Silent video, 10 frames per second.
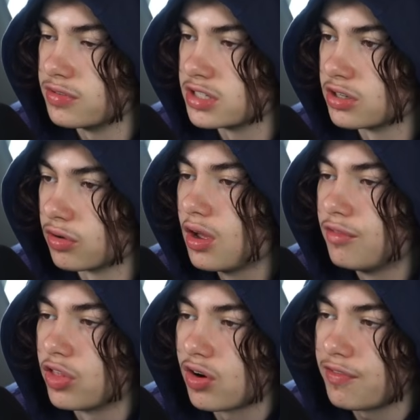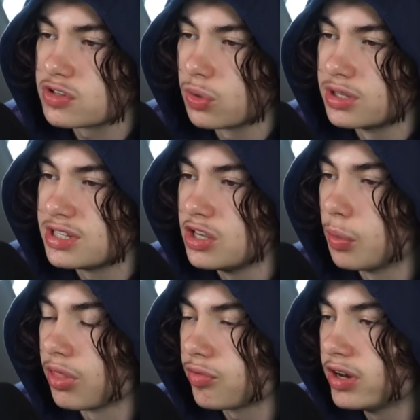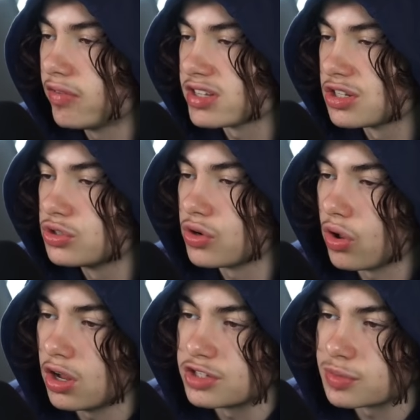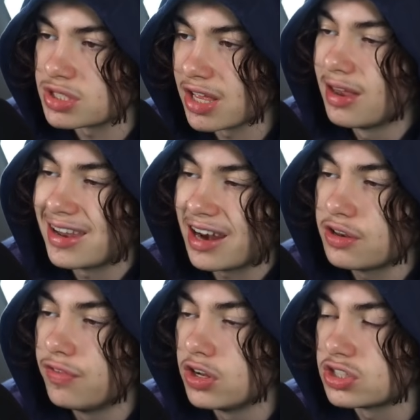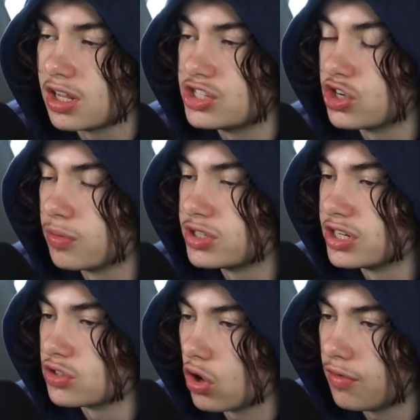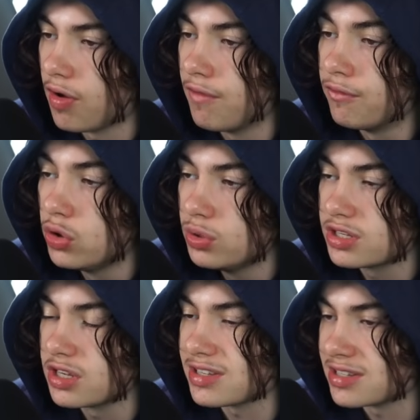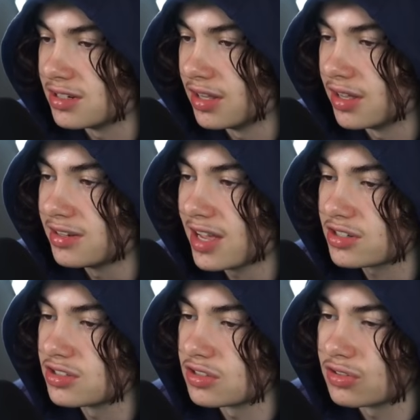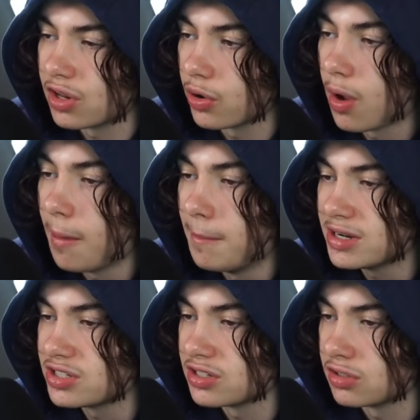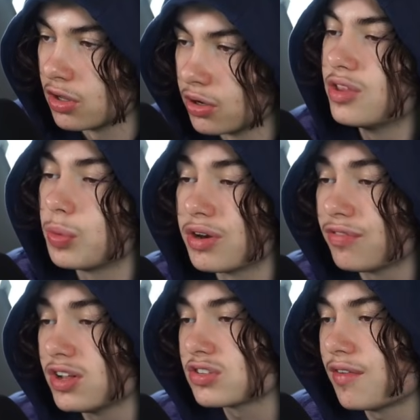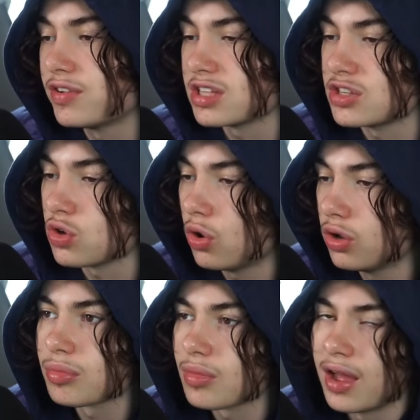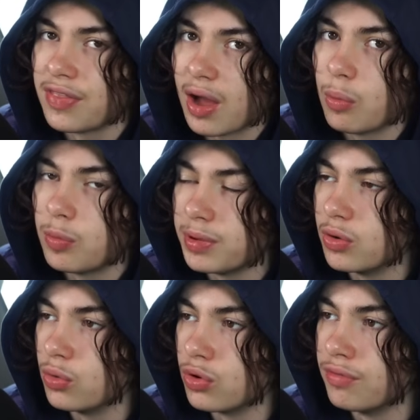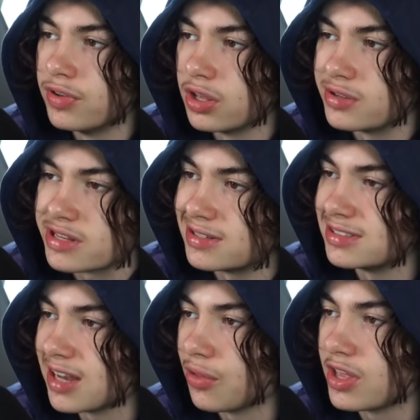0. For the graphics quality, you want 3D resolution on 100%. Nanite virtualized geometry as off, view distance as near, textures as low, meshes as low. You want advanced graphics as on, and that will be all your video settings. Now, there